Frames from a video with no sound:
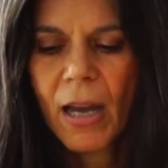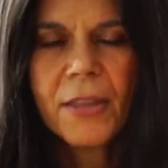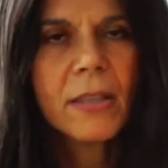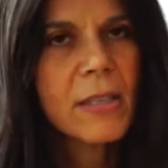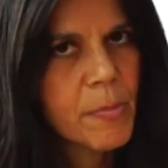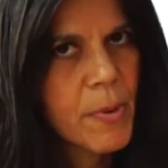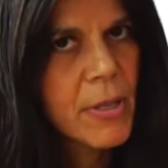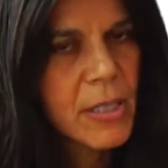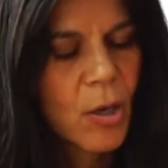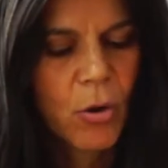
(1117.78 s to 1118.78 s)
I think the
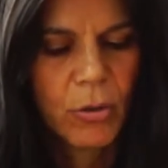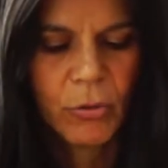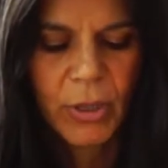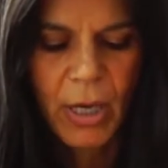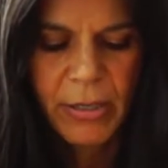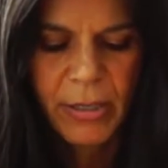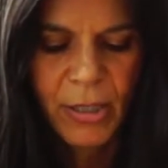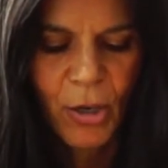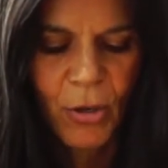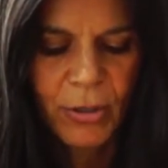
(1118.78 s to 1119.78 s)
spirit's gone, or the ghost
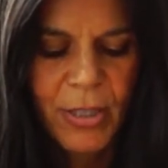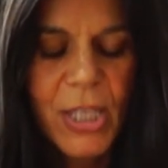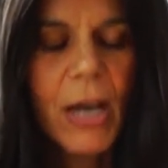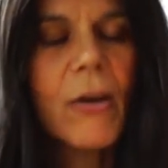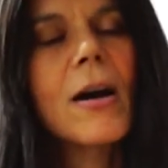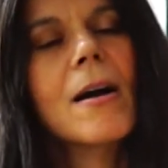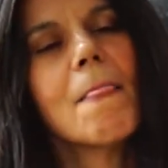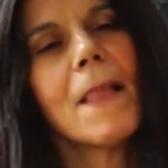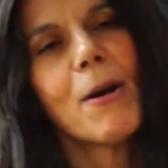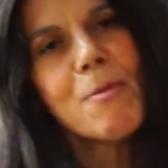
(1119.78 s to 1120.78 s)
is gone. So
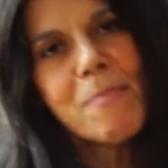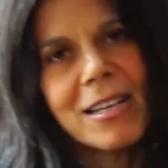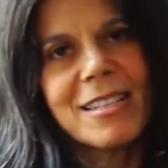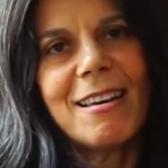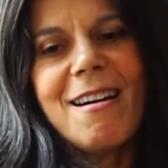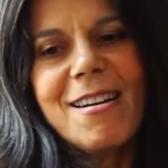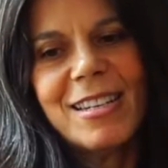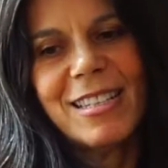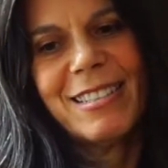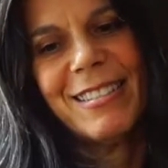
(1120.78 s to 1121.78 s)
I went back to the
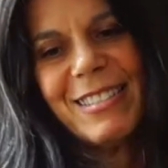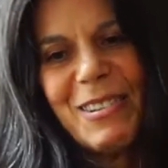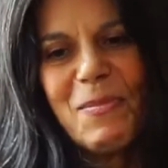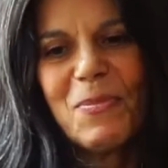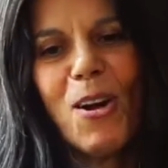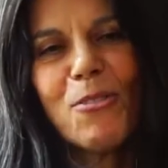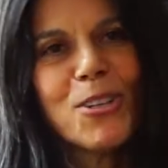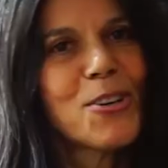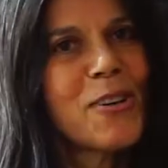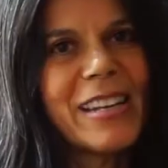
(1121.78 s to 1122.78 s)
hut
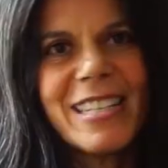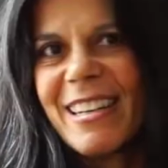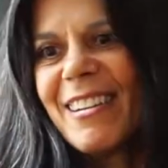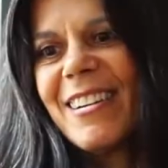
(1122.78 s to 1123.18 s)
after a great dinner